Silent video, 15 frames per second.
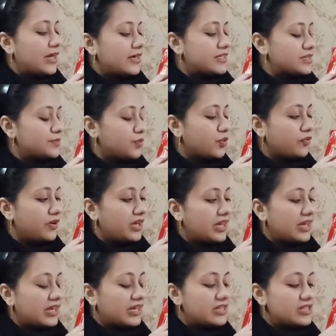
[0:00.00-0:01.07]
It is
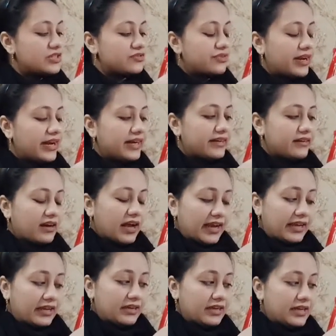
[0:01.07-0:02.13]
moving in a straight
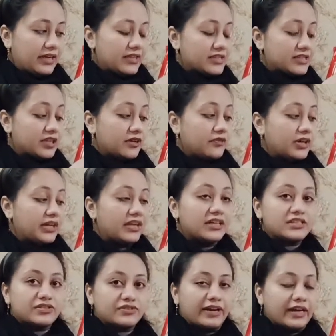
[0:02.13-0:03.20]
line. It is
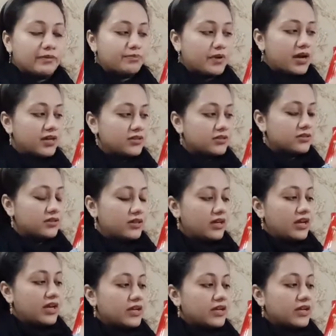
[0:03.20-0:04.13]
covering a straight path.